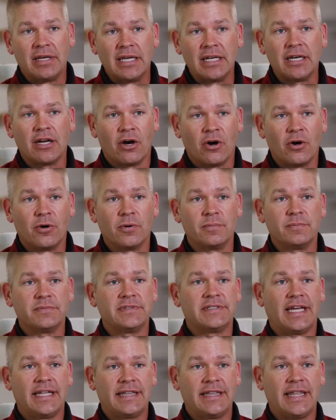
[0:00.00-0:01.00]
into
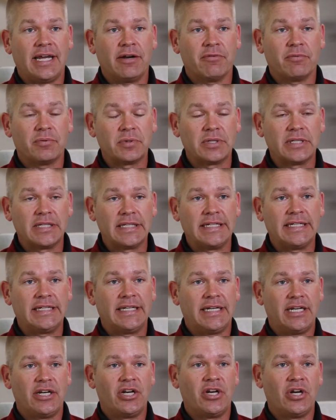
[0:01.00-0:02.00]
homes that they really
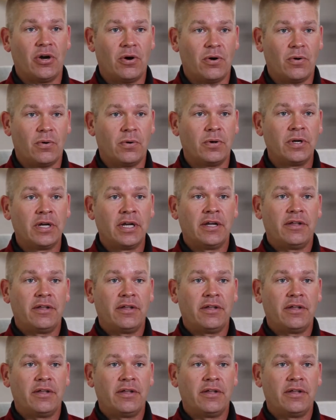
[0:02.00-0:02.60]
didn't know